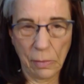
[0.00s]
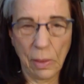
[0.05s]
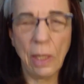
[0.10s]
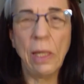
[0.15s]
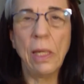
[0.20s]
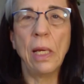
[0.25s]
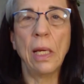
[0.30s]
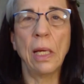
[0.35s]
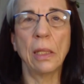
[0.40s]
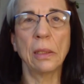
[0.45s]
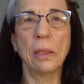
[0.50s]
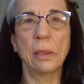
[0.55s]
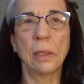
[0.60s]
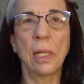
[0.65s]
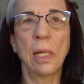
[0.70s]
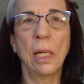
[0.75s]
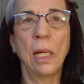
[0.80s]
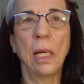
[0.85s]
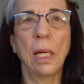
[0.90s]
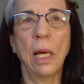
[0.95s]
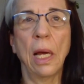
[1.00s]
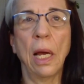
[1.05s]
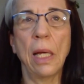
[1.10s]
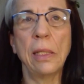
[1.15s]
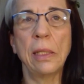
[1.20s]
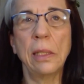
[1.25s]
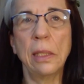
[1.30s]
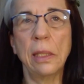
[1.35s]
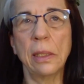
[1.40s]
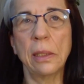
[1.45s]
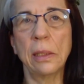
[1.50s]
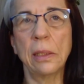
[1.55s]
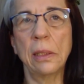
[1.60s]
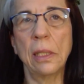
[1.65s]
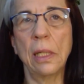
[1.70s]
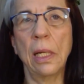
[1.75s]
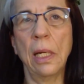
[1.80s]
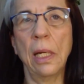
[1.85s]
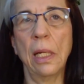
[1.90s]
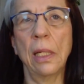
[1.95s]
Yes, I did,
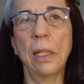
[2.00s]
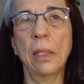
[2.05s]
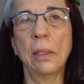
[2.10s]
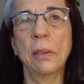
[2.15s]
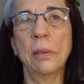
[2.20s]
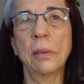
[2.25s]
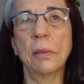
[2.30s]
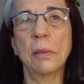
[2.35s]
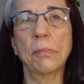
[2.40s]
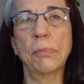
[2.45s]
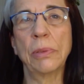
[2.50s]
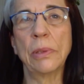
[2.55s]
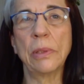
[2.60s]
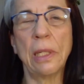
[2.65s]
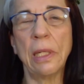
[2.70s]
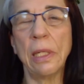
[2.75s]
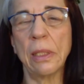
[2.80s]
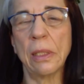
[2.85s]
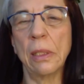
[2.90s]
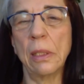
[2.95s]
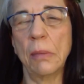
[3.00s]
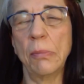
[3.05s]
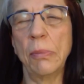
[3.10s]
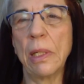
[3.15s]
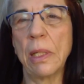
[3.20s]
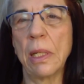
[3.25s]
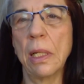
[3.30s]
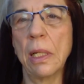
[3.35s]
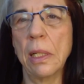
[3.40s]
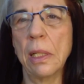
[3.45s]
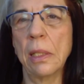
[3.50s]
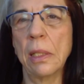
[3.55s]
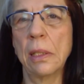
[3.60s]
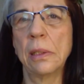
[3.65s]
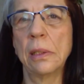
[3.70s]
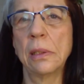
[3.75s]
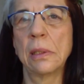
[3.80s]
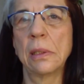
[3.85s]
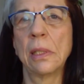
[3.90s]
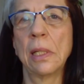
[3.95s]
and particularly
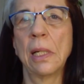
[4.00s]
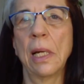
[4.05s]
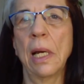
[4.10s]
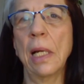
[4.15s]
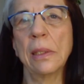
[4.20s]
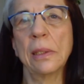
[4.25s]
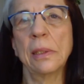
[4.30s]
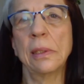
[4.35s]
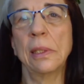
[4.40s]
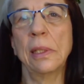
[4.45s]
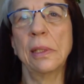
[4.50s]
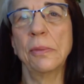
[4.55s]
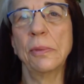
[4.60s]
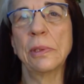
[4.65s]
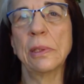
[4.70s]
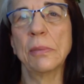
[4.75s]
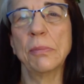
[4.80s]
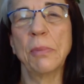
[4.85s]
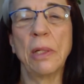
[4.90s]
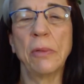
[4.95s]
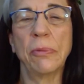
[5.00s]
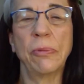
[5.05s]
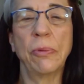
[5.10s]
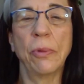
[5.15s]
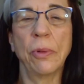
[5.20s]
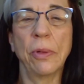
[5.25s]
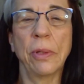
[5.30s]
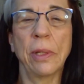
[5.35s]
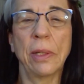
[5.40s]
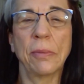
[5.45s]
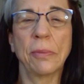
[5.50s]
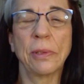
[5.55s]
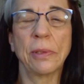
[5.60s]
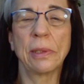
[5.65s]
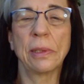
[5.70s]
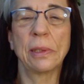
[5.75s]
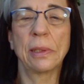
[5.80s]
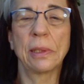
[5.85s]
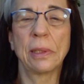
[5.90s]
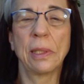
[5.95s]
because actually it was a metaphor that
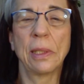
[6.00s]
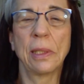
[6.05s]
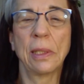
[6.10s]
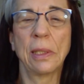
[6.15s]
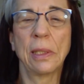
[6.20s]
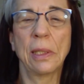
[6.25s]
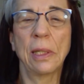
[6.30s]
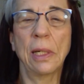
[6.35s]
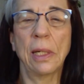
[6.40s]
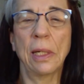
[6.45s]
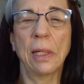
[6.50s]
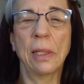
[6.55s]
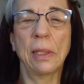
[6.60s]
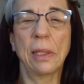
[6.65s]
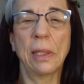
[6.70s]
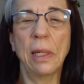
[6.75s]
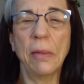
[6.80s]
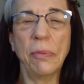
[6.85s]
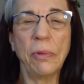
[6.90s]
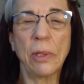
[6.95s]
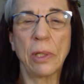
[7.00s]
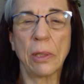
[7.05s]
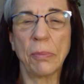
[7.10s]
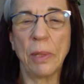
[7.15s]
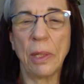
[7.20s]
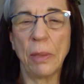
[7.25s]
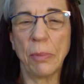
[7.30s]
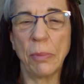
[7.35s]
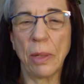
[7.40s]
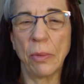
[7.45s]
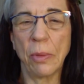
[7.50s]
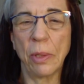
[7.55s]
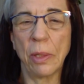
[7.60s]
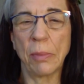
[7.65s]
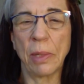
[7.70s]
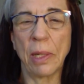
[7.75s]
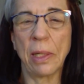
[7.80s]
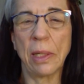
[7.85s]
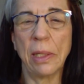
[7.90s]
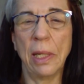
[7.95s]
was given to me by one of
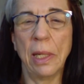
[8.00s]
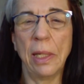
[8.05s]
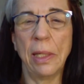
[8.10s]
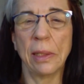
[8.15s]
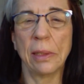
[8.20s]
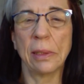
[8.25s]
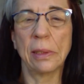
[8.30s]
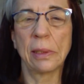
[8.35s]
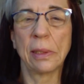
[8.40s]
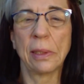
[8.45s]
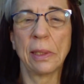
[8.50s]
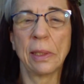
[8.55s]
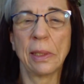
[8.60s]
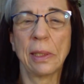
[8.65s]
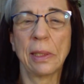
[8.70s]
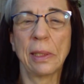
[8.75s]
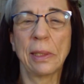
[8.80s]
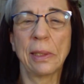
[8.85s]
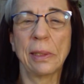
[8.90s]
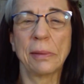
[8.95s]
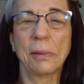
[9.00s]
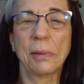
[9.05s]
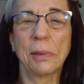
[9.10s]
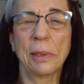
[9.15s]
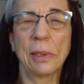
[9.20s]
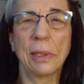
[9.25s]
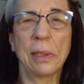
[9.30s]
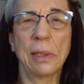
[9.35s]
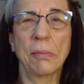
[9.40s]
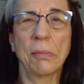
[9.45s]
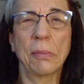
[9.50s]
my clients, and she said,